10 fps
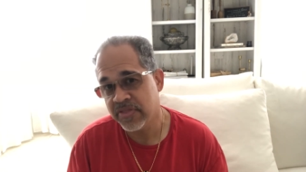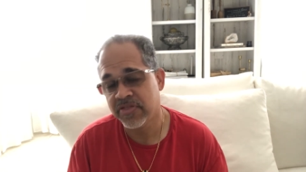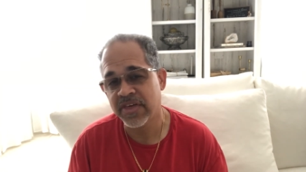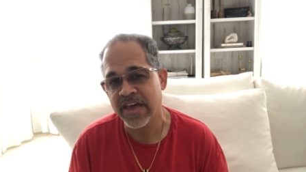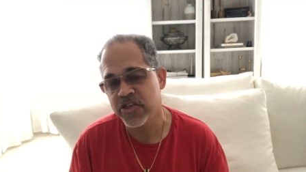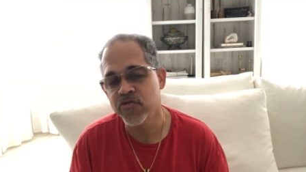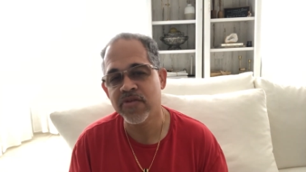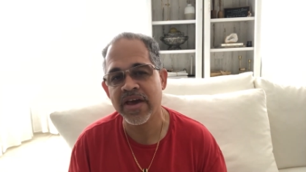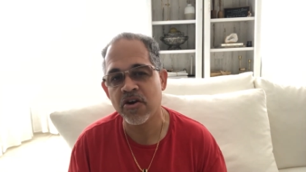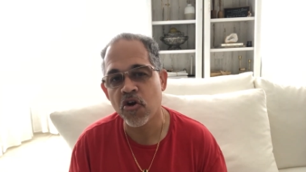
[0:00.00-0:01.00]
that you've
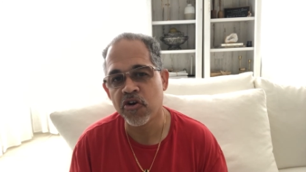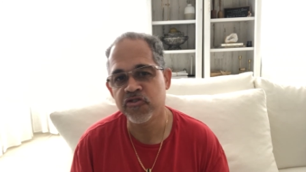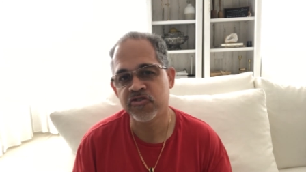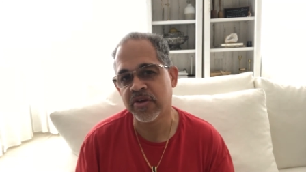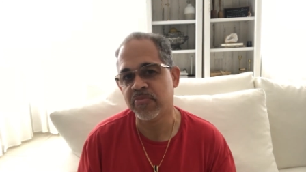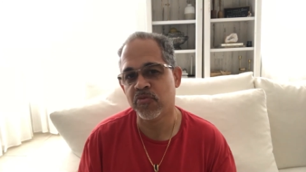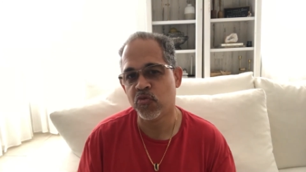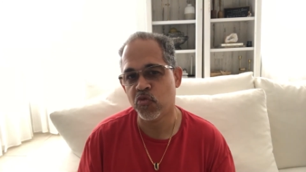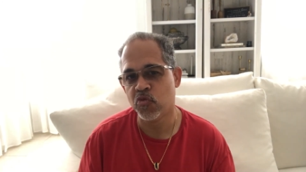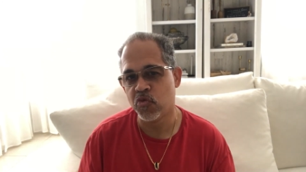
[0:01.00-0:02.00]
had a hardship
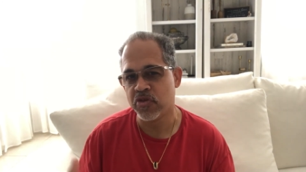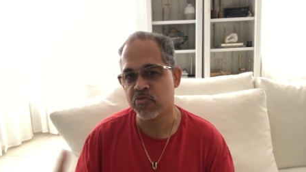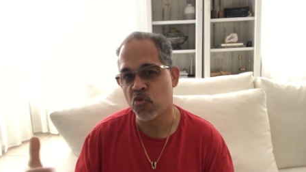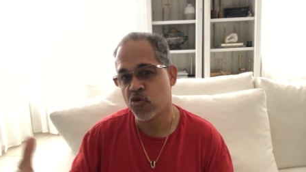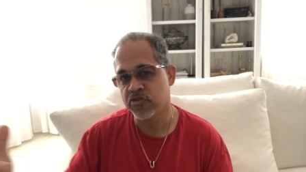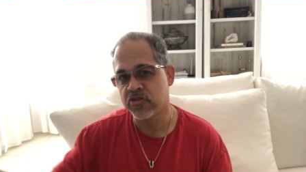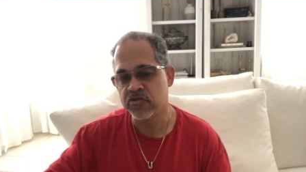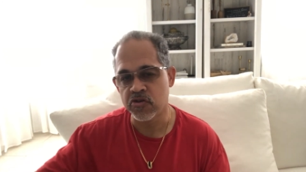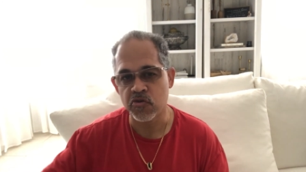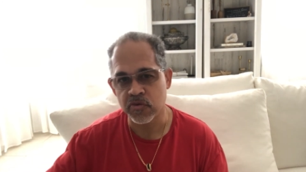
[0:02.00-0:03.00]
with more than two?